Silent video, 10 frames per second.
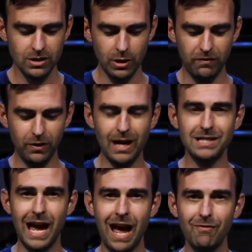So if you
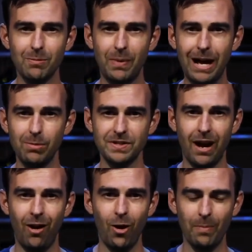guys have your Bibles
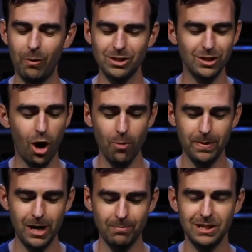at home, I want you to
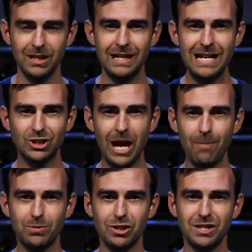open it up to
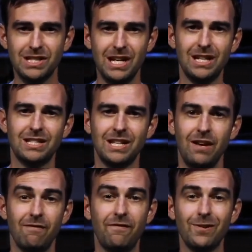chapter 6,
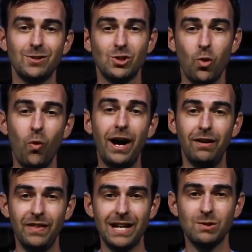verse
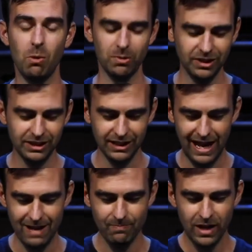12. That's what we're looking
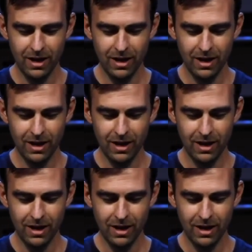at.